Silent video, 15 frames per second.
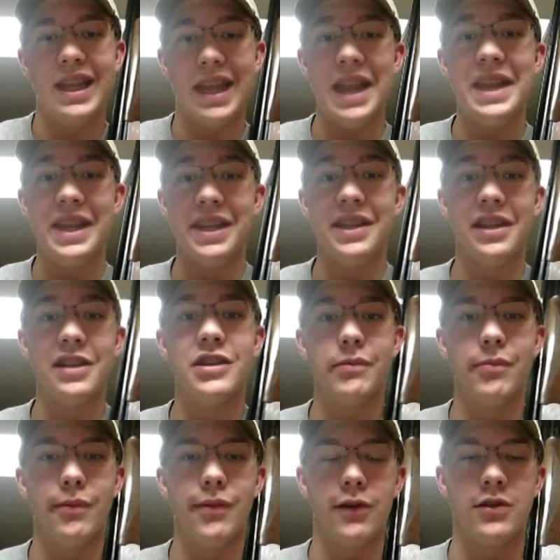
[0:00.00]
I needed a
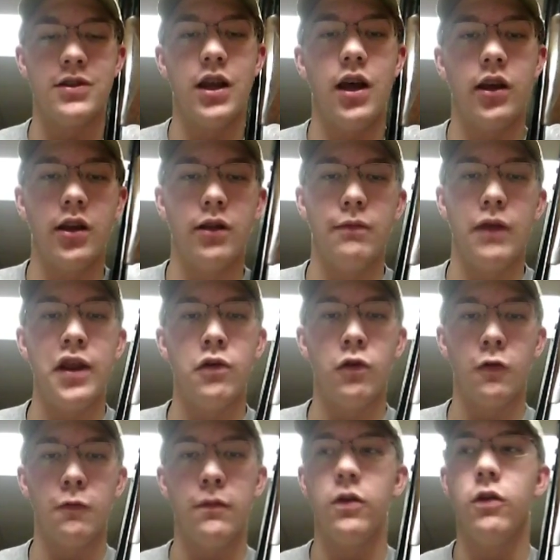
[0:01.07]
double barrel shotgun in
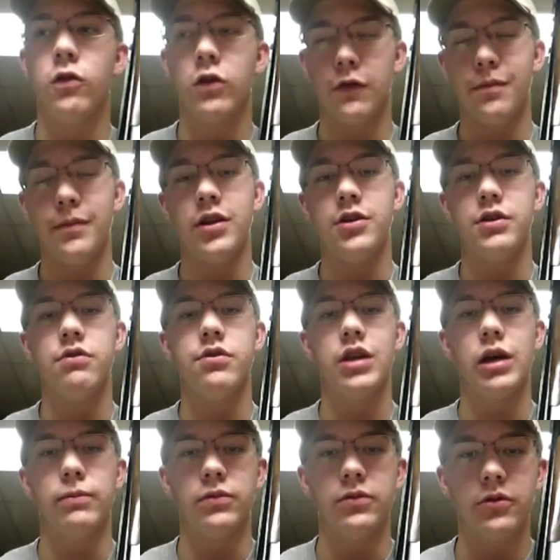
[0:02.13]
order for me to shoot
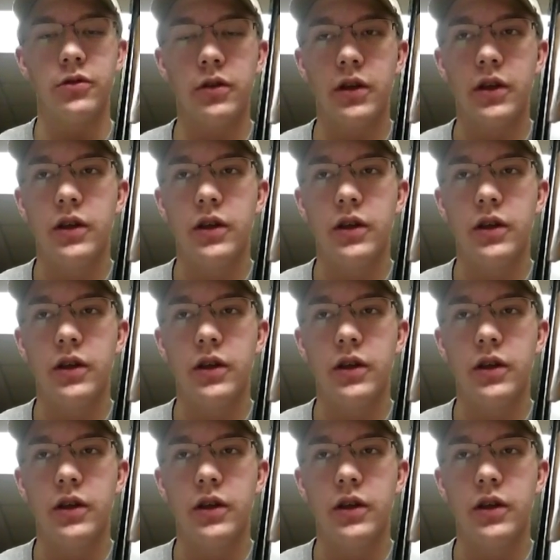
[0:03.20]
doubles.